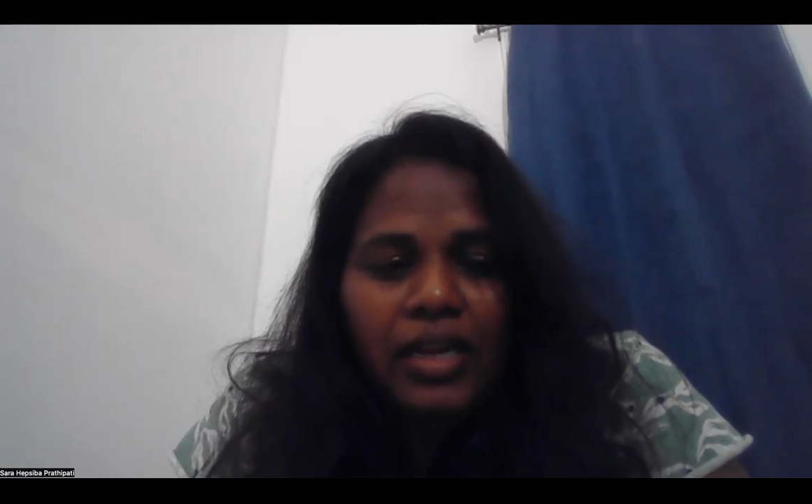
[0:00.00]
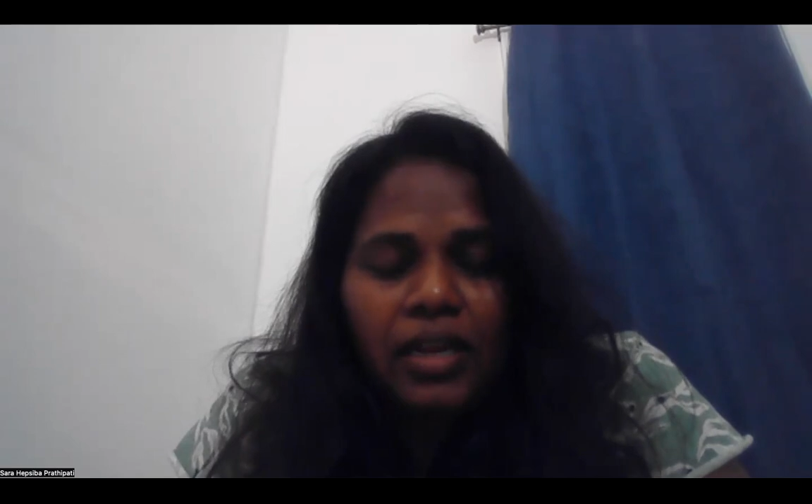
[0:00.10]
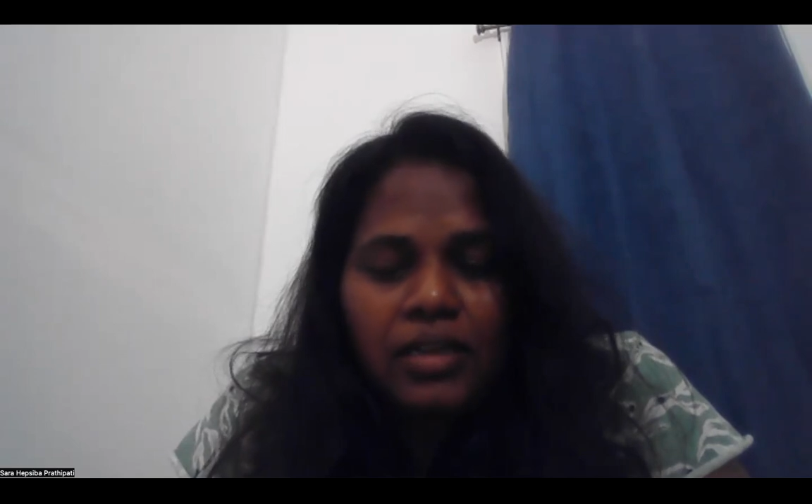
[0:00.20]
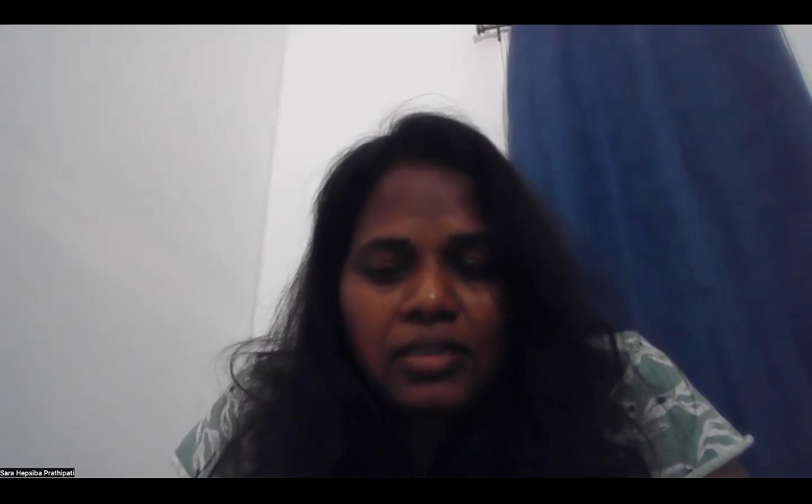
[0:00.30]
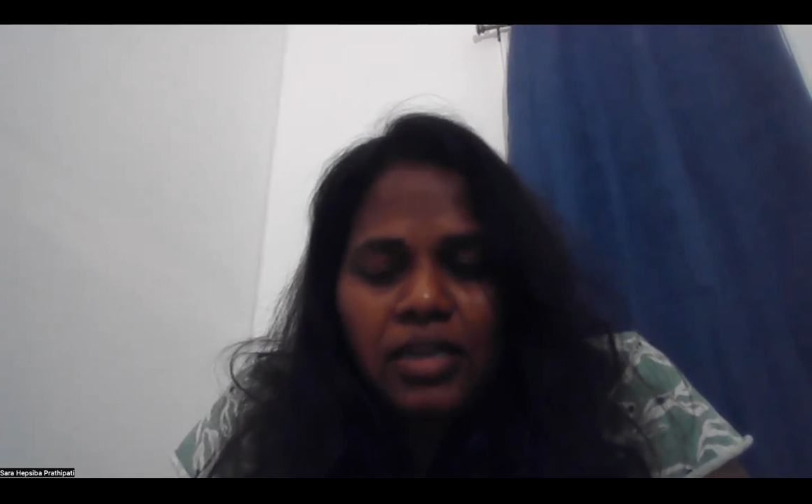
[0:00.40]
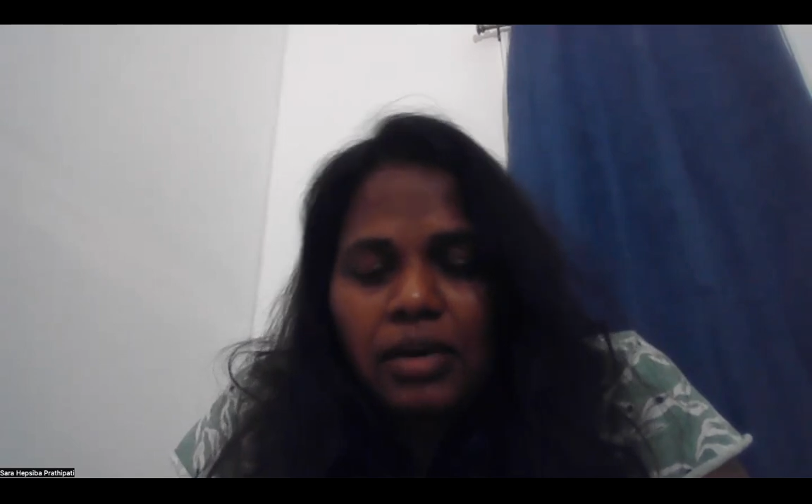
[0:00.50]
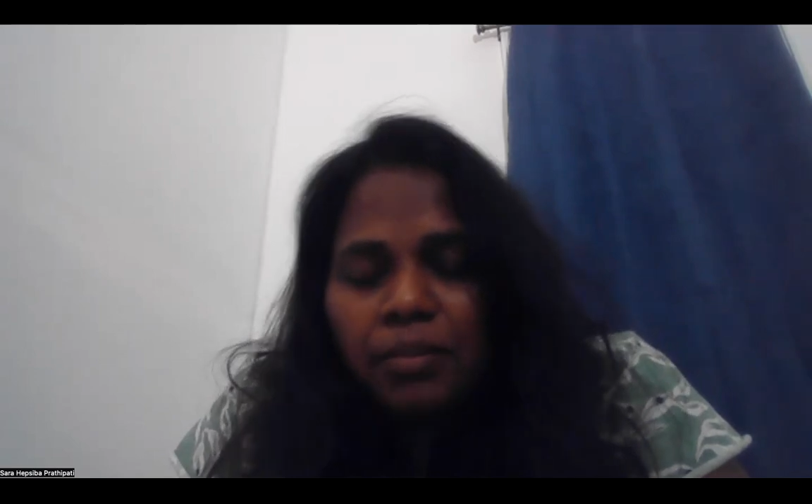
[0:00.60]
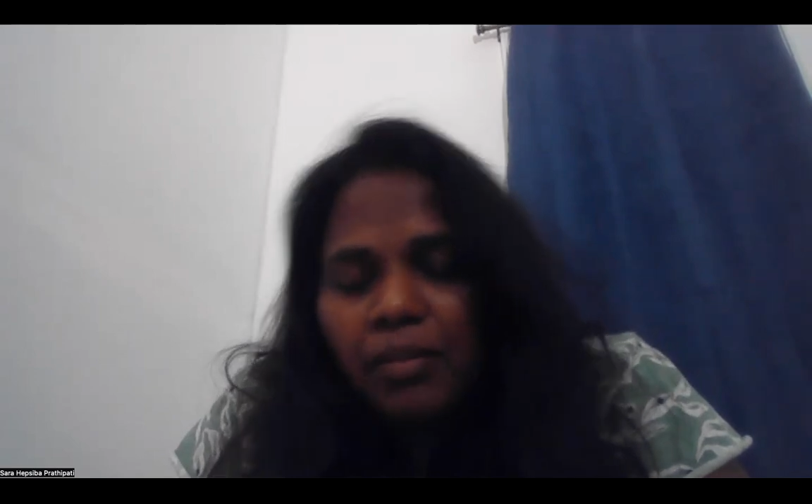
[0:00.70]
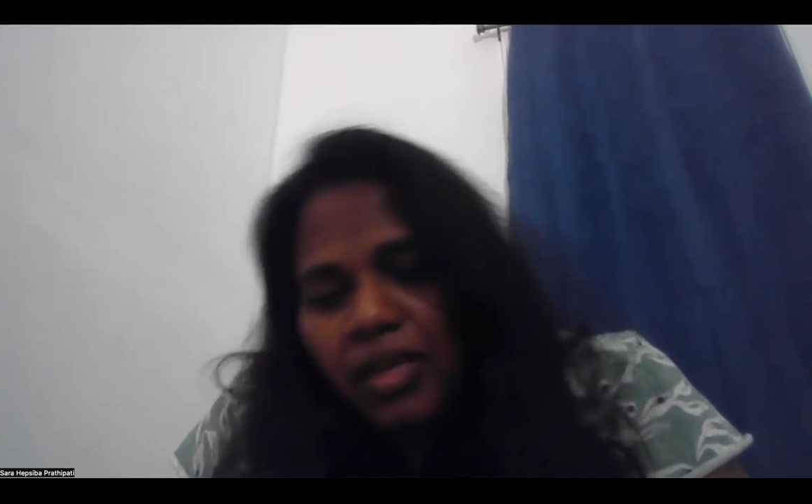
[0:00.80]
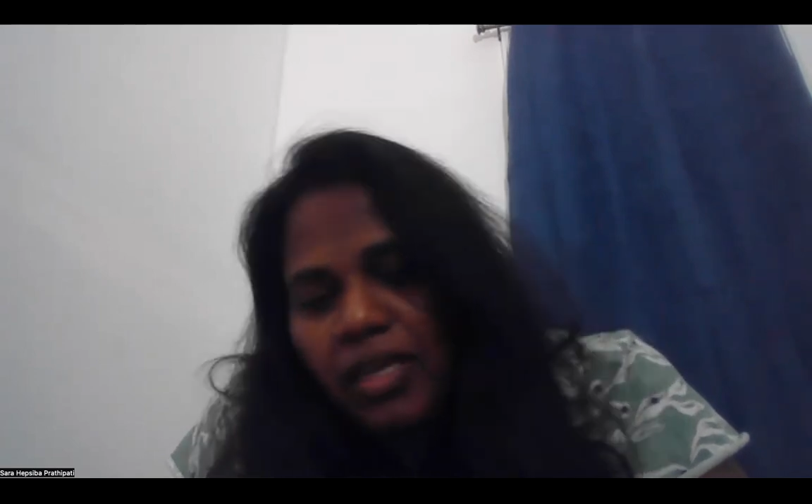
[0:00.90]
I can start
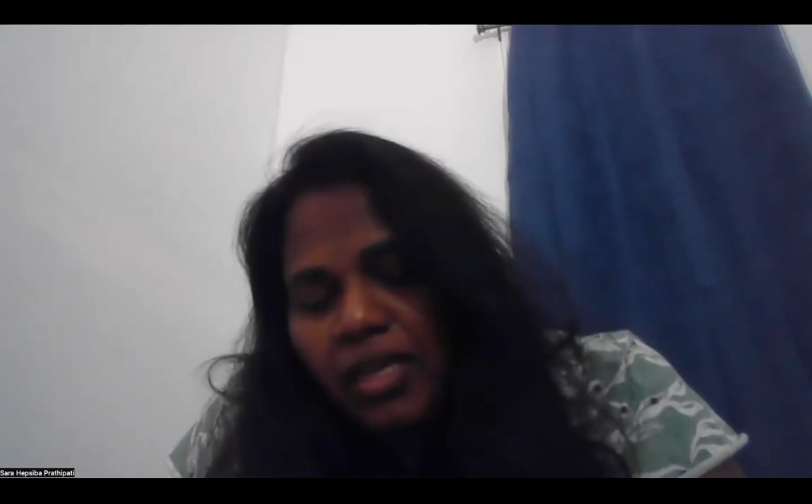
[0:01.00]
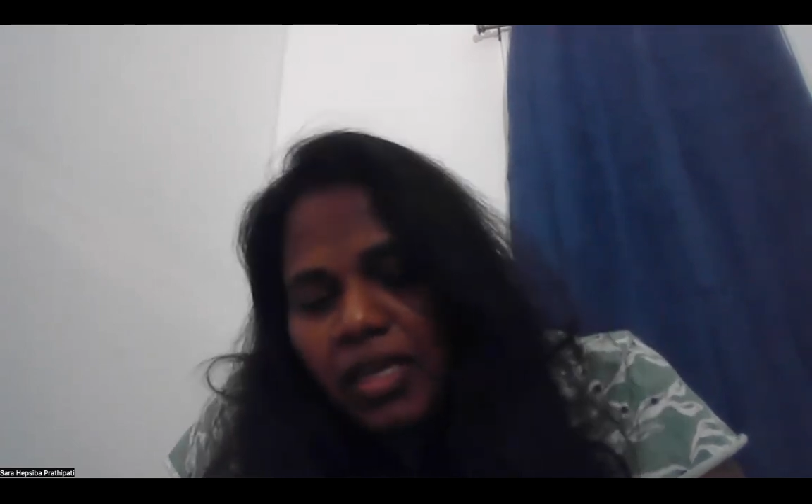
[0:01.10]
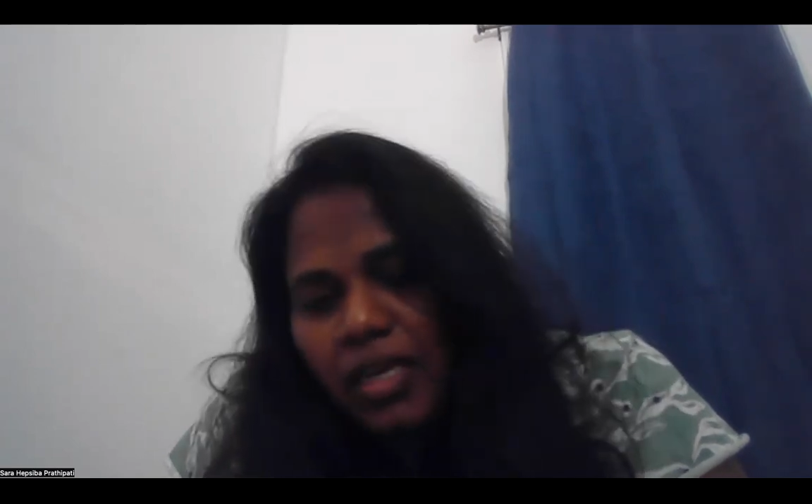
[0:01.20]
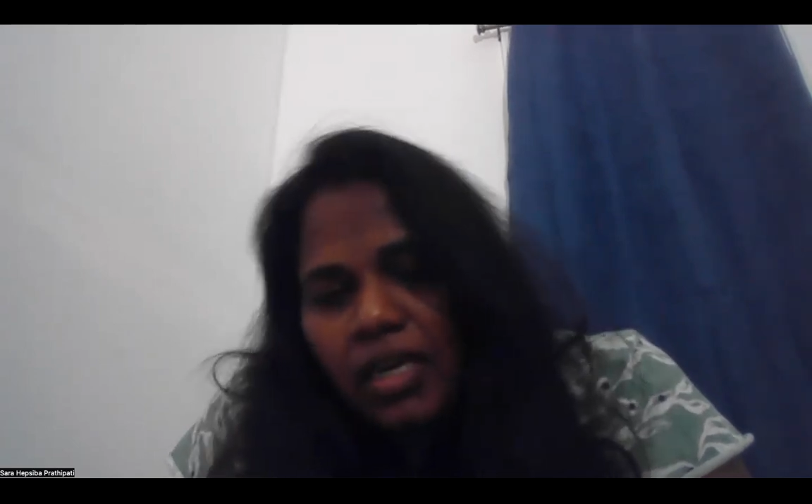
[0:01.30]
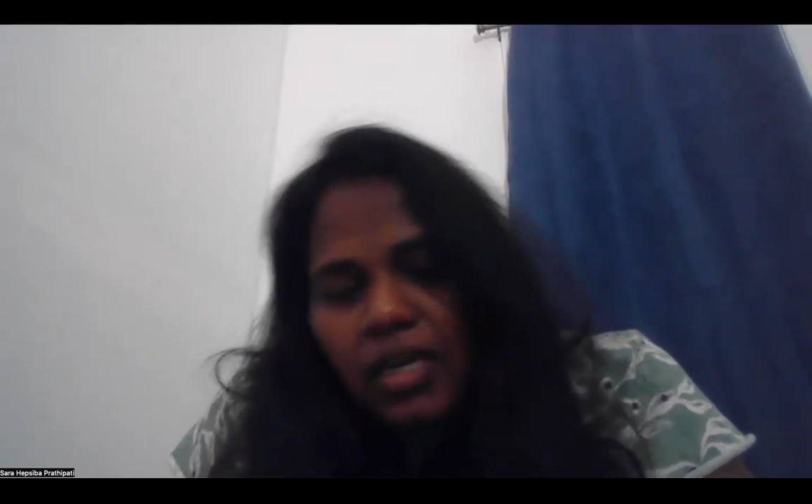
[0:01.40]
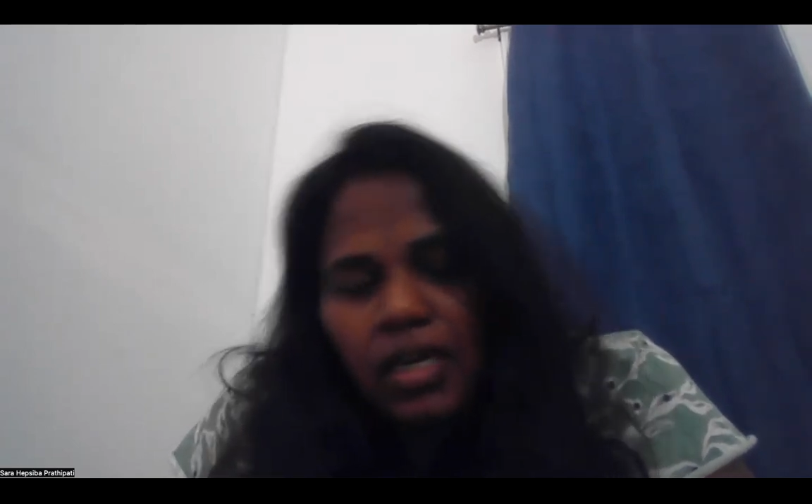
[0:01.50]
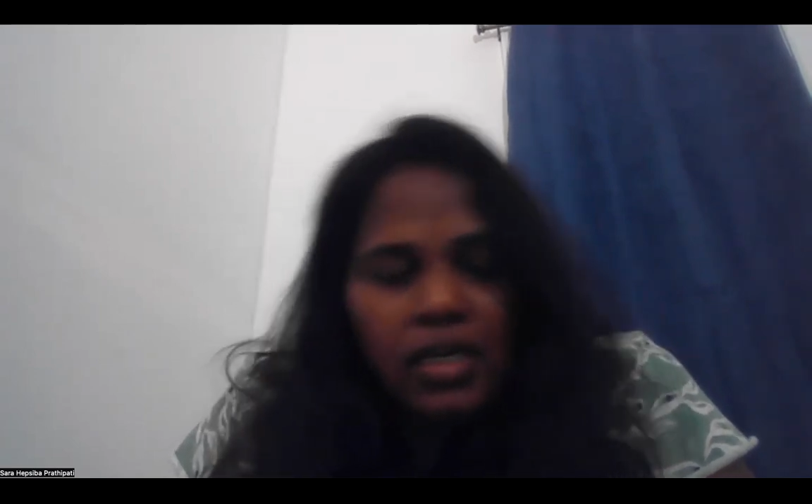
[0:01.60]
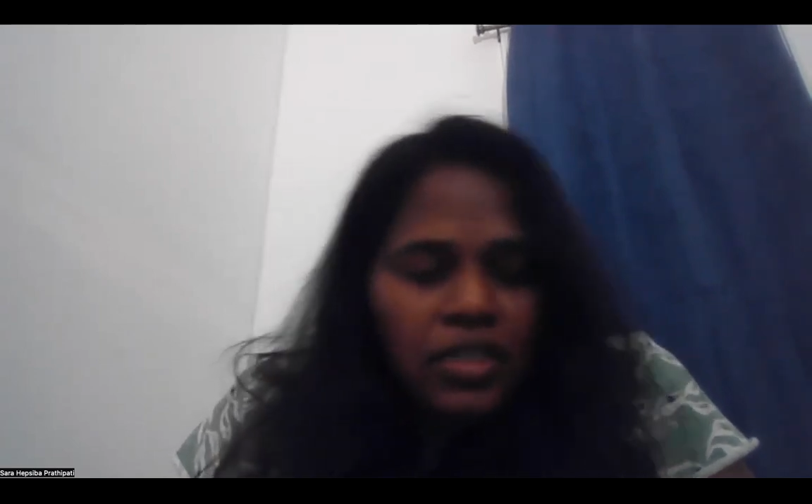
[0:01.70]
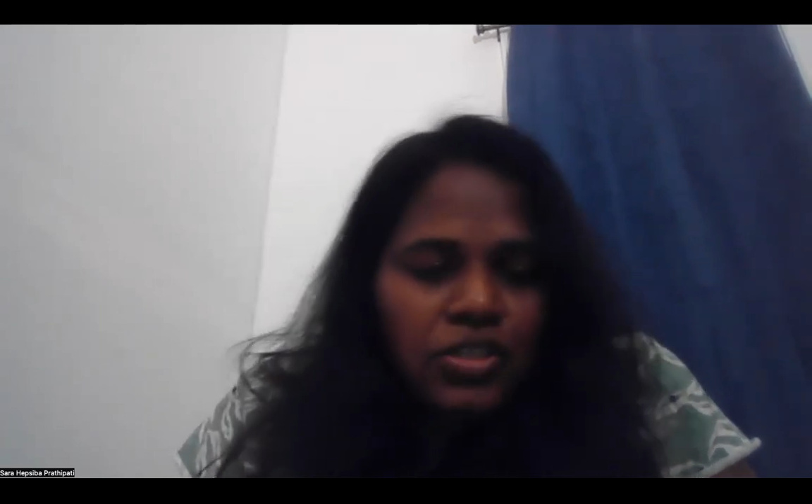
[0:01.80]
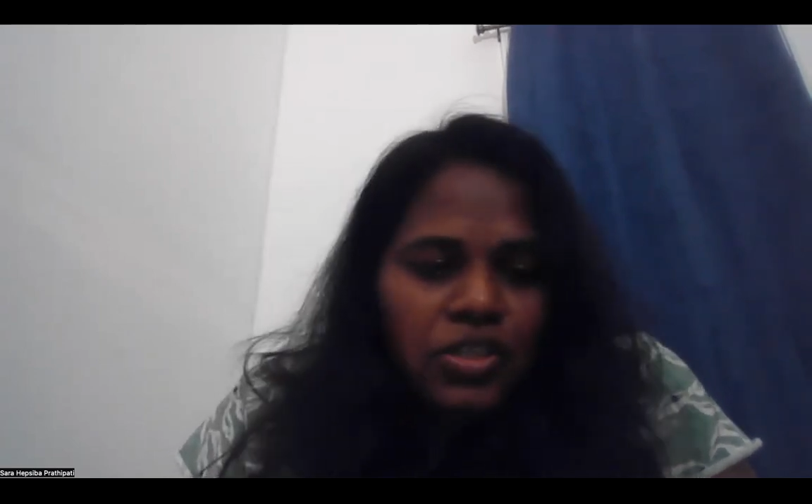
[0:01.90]
my
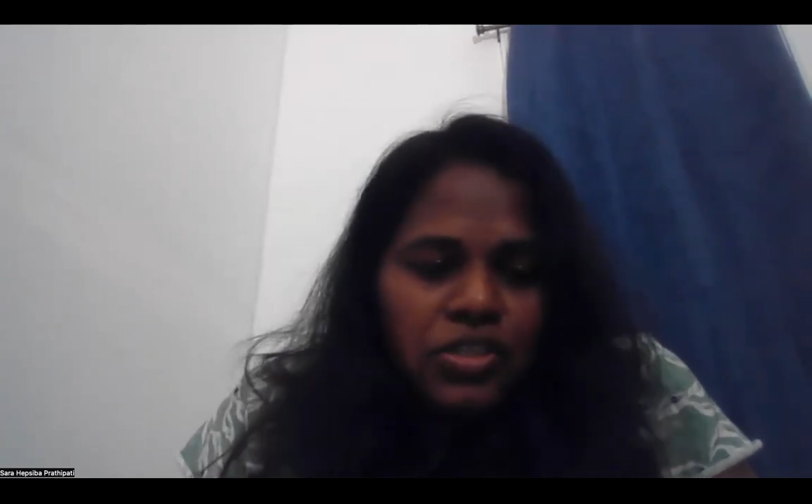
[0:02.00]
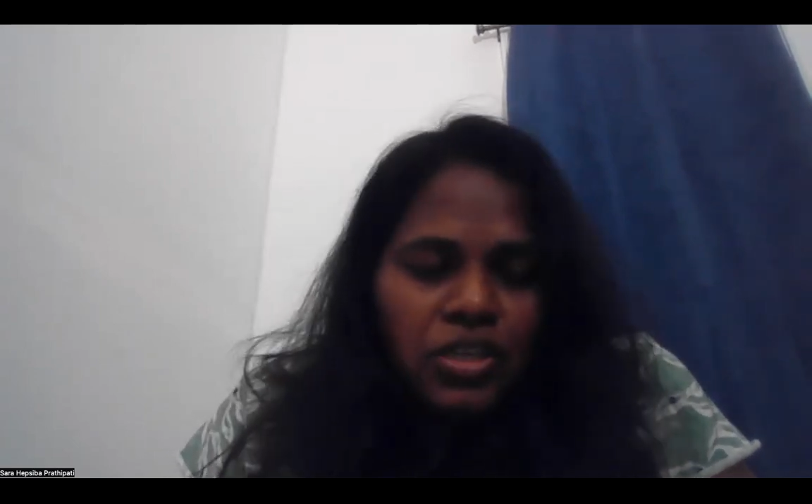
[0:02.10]
teaching